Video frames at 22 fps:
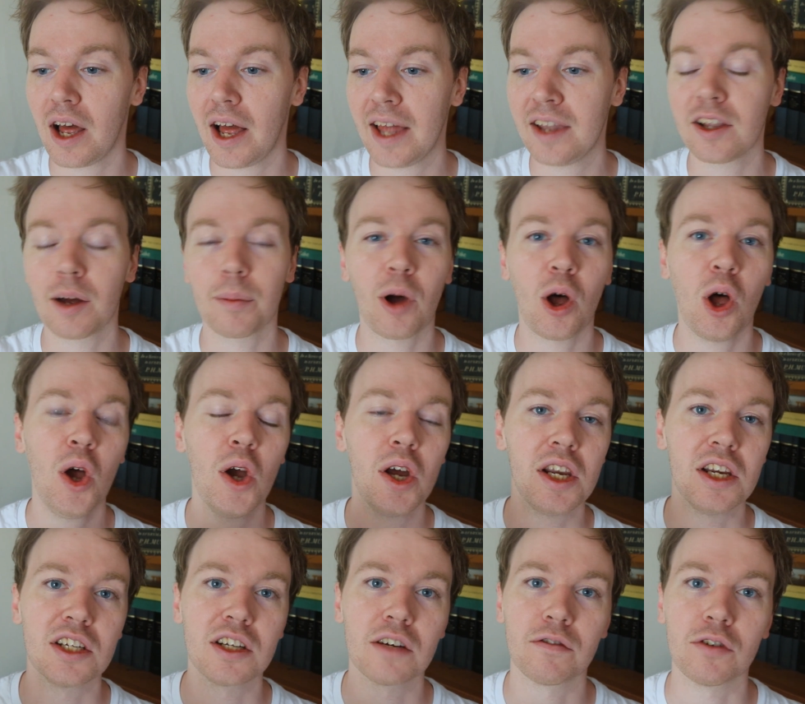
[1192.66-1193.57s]
end up
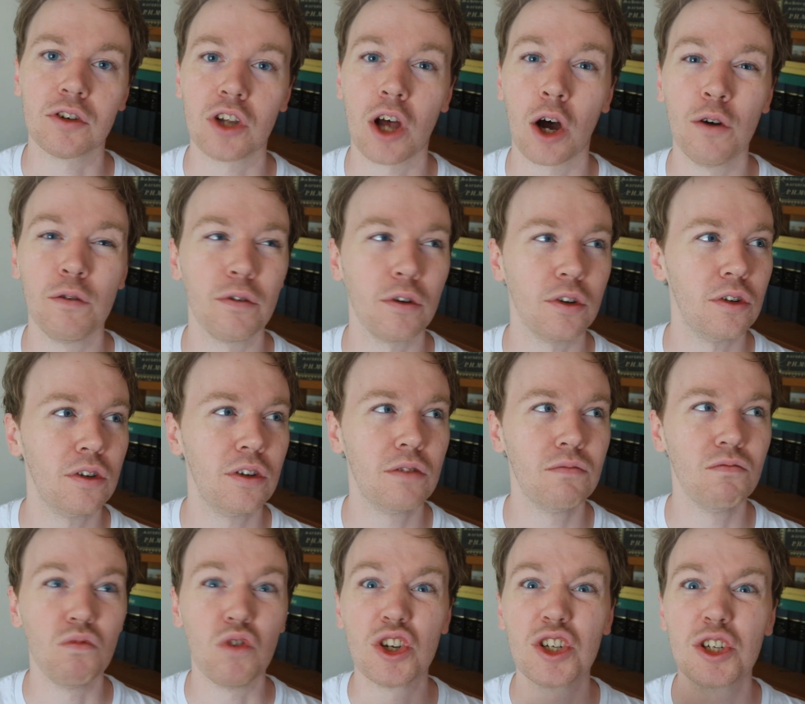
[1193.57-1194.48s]
hurting each other over
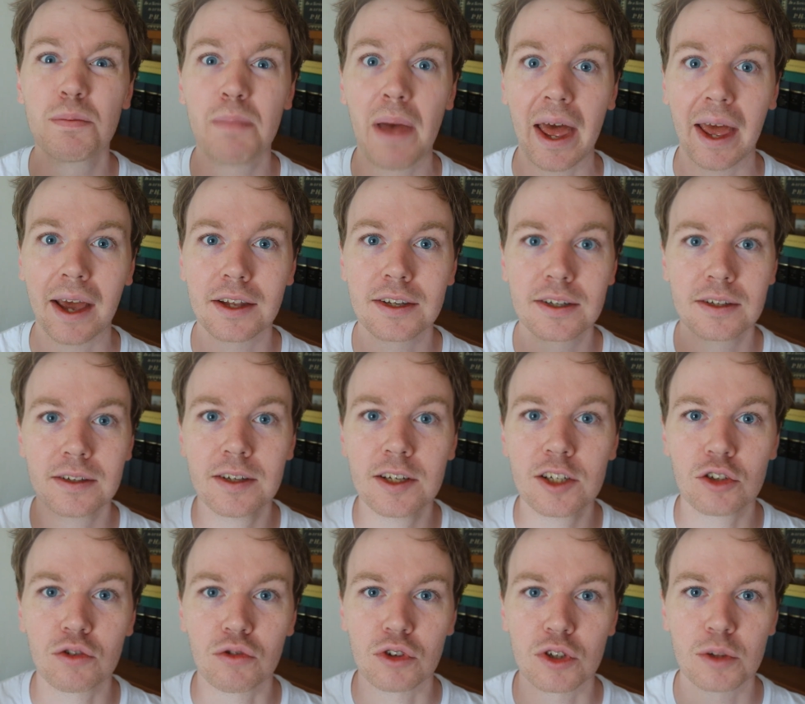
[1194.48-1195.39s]
respect,
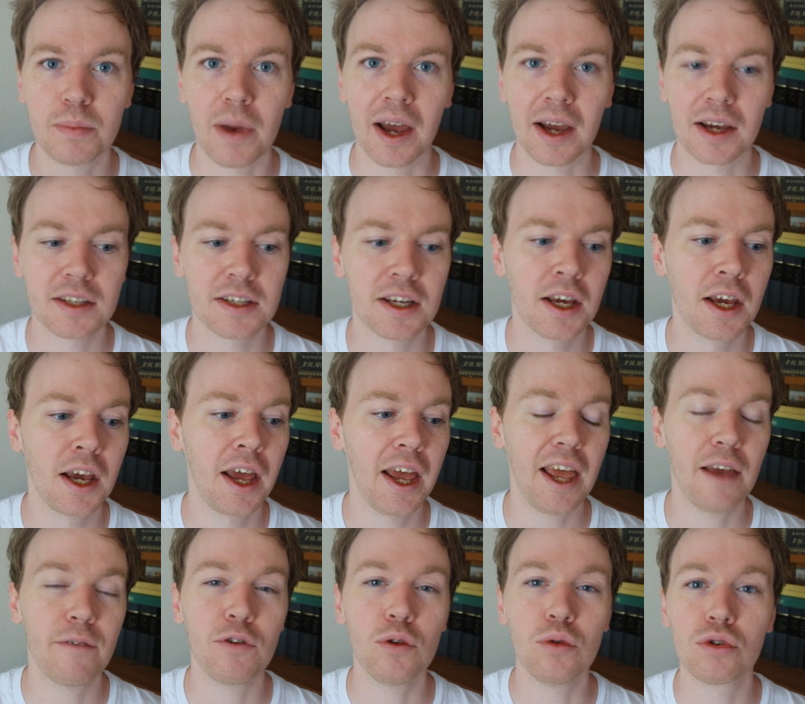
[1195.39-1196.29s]
disrespect.
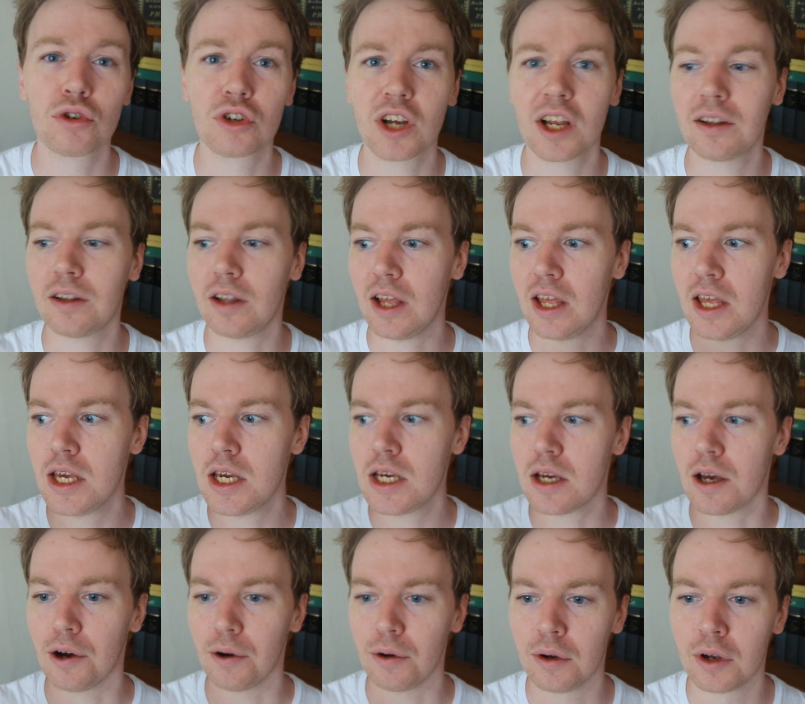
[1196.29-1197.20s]
If you shed the
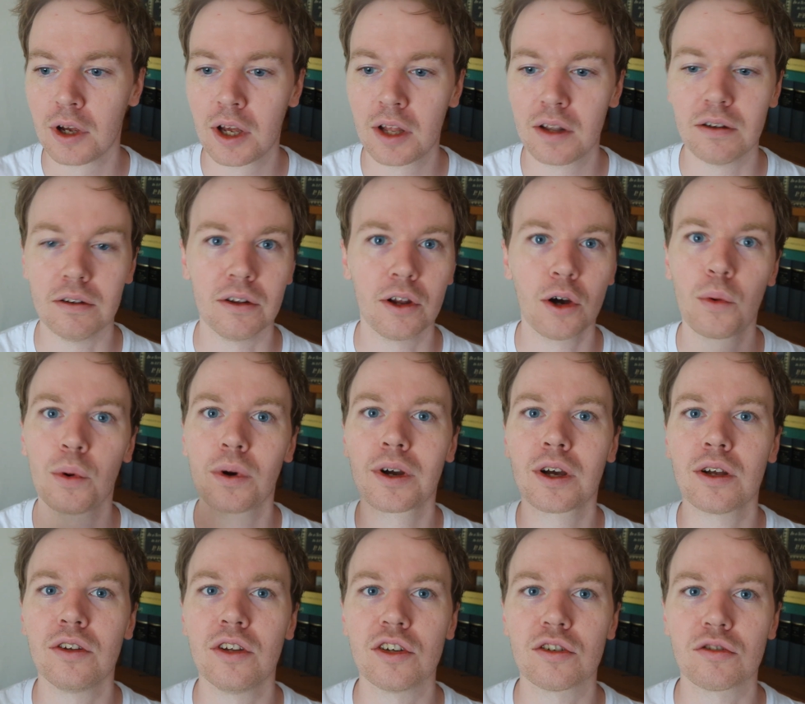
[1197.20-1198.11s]
ego, no one
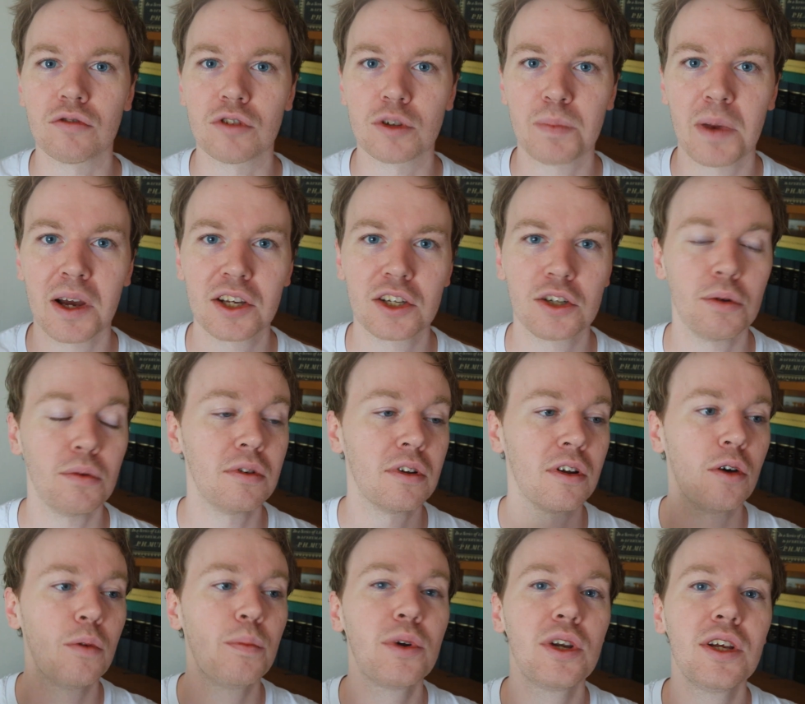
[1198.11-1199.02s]
can disrespect you and
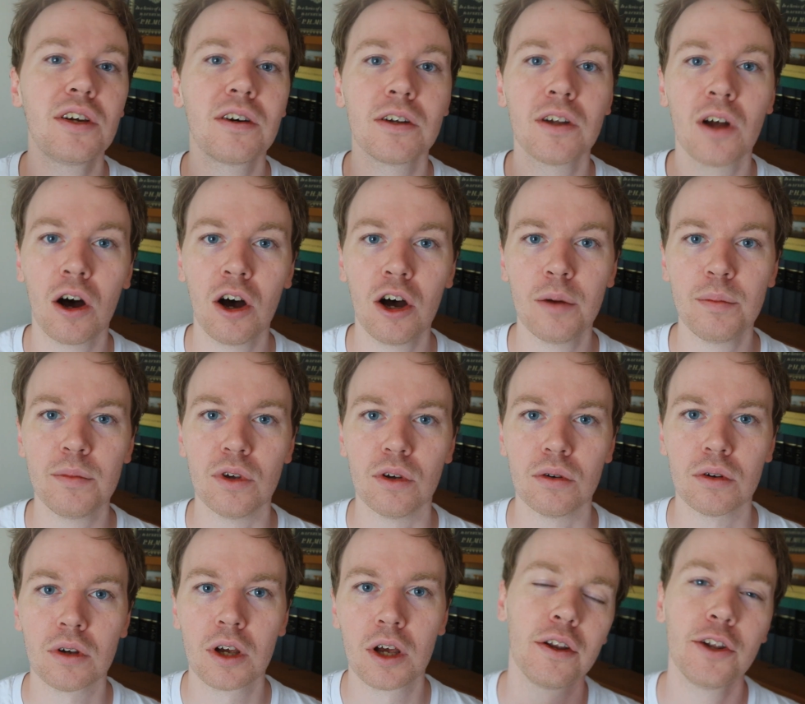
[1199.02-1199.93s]
nobody can harm
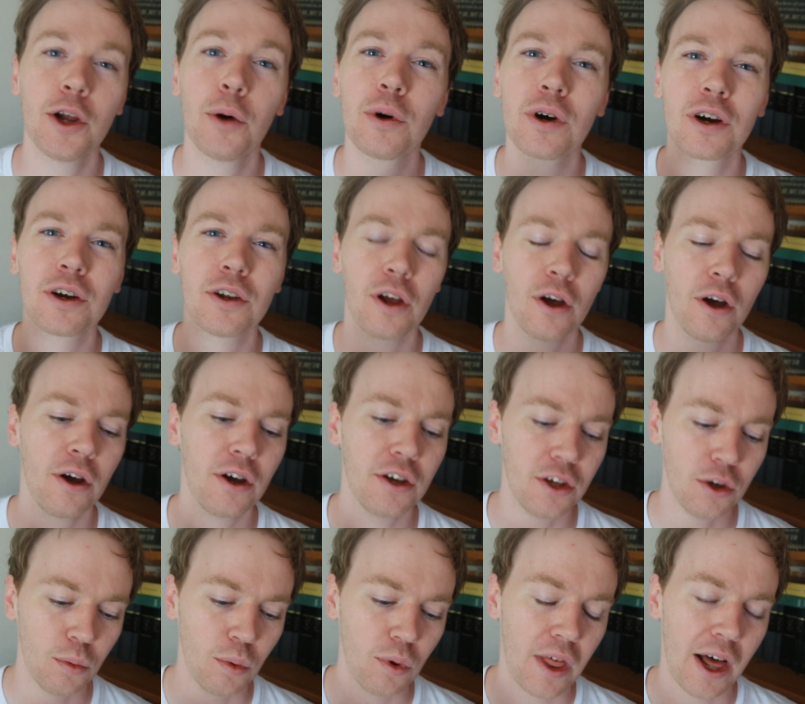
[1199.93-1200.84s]
you. No one can
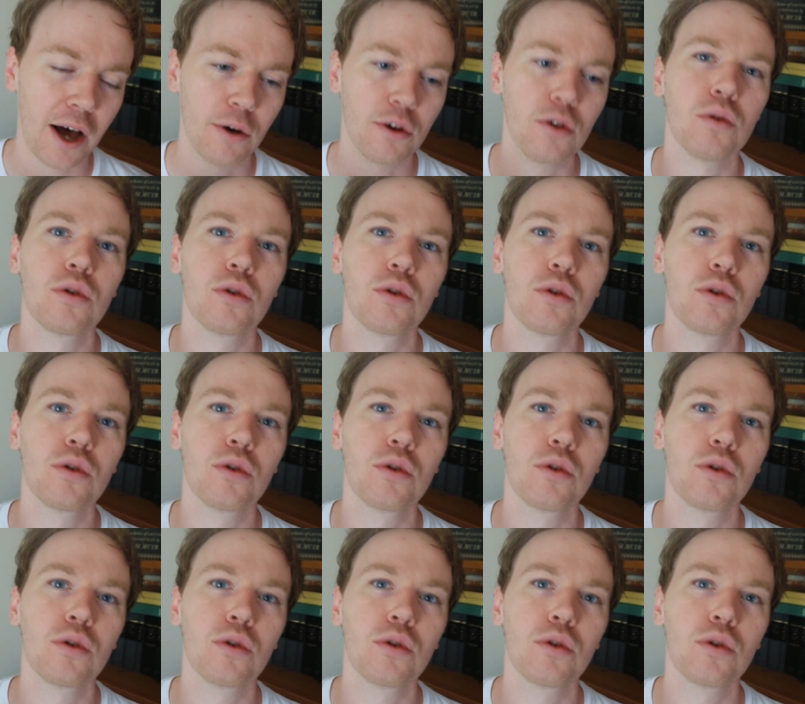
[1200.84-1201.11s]
hurt you without